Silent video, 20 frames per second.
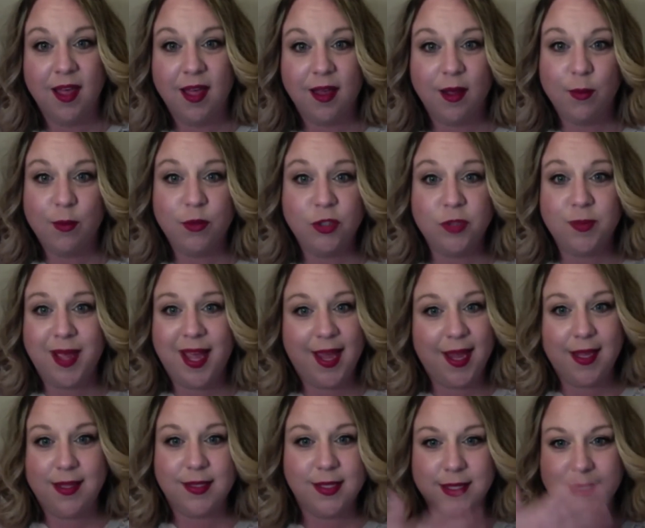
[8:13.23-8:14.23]
I wash my
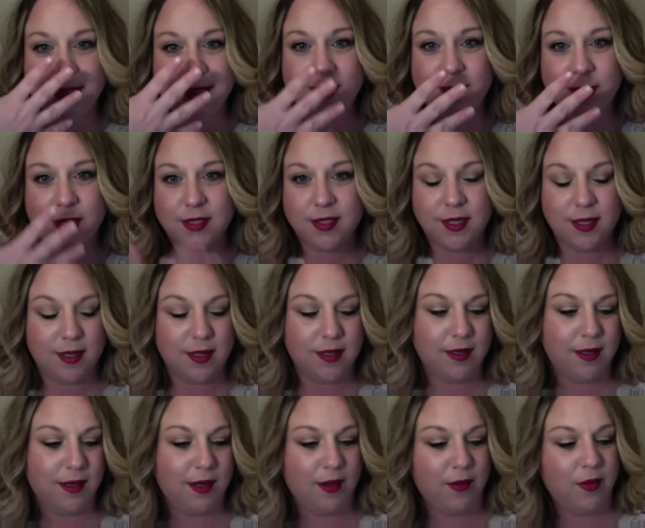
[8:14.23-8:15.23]
hands because it smells good,
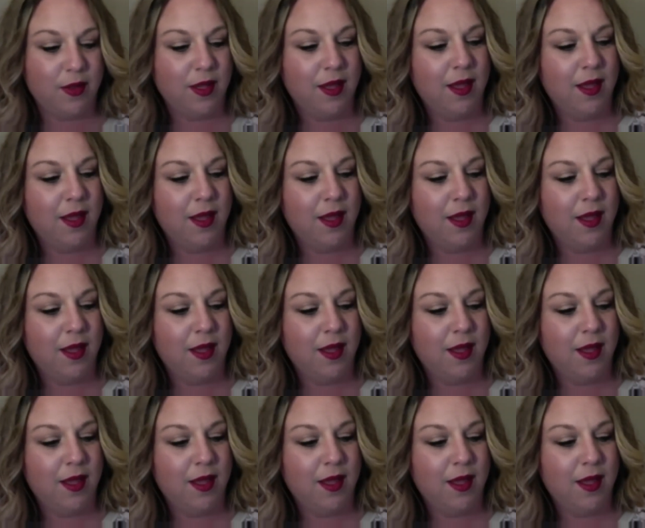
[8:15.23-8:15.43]
you know.